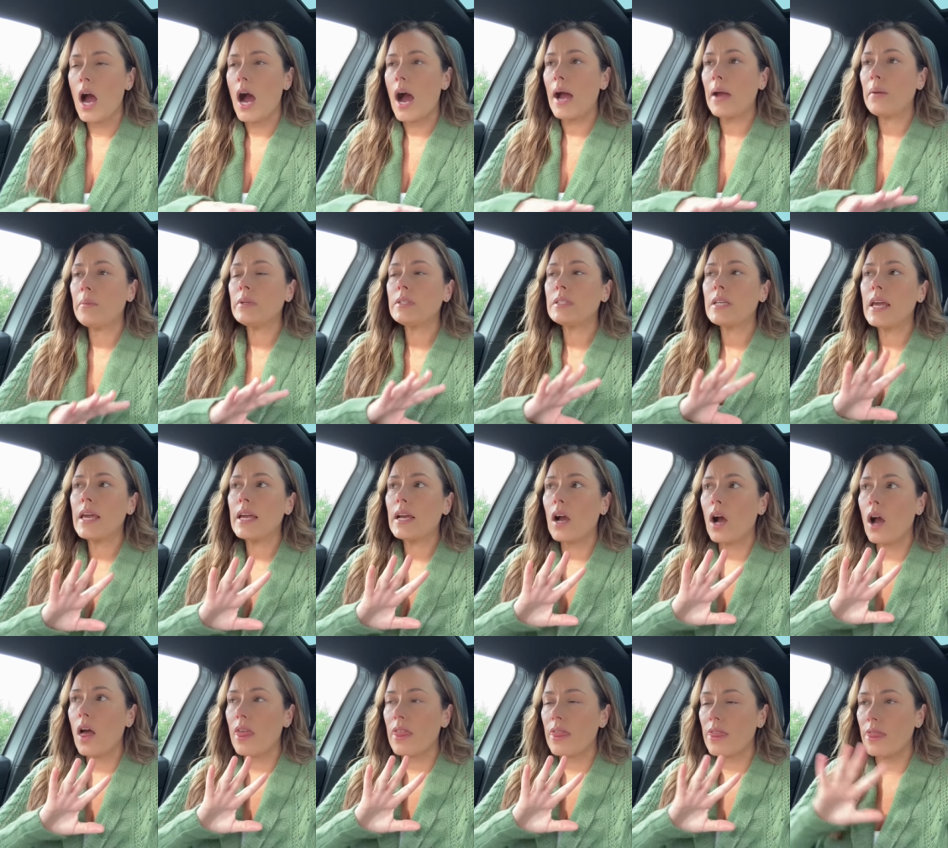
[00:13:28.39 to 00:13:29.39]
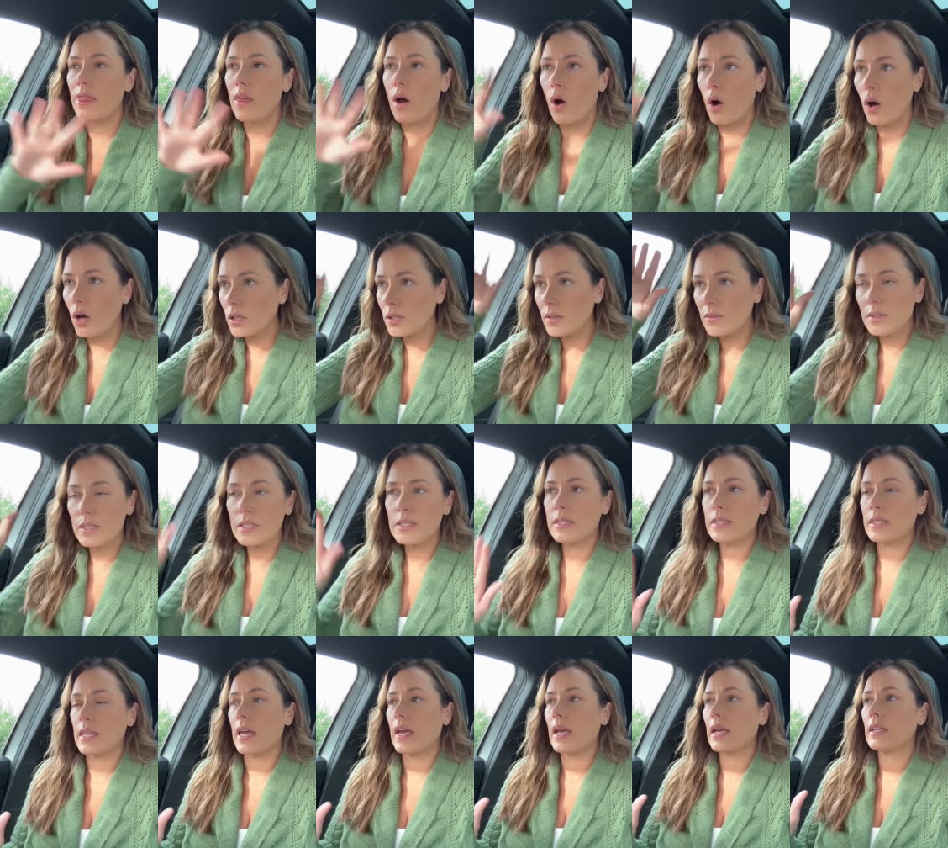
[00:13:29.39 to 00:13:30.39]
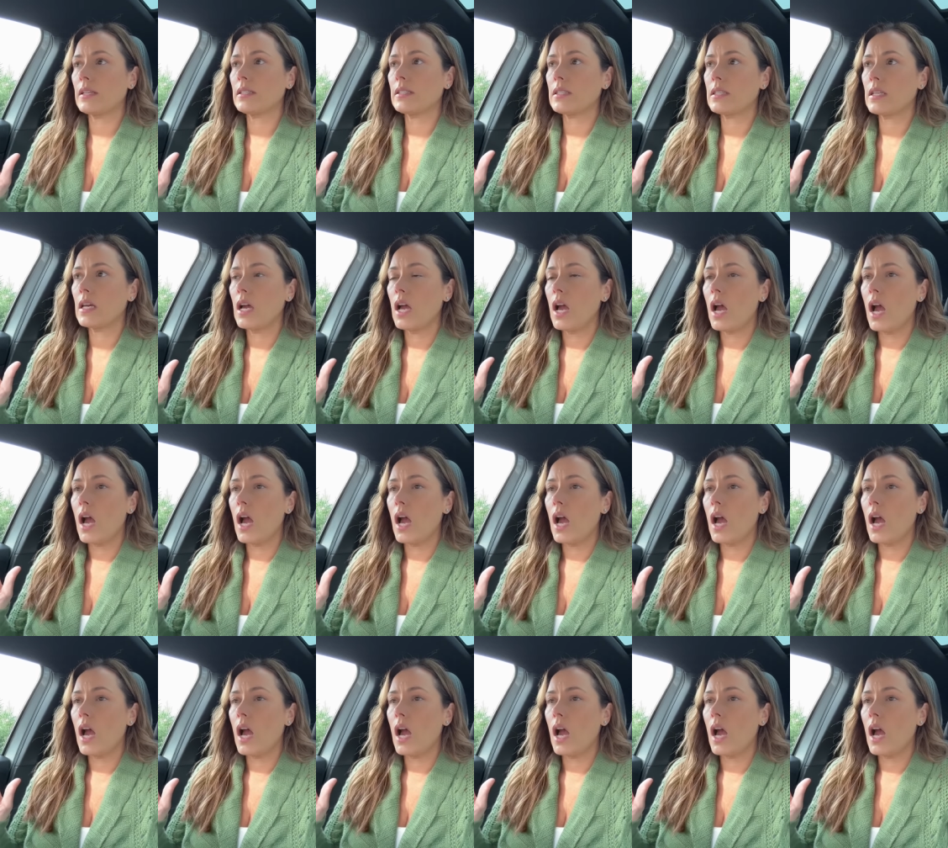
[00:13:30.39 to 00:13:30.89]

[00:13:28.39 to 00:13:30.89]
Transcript: I would take all of these things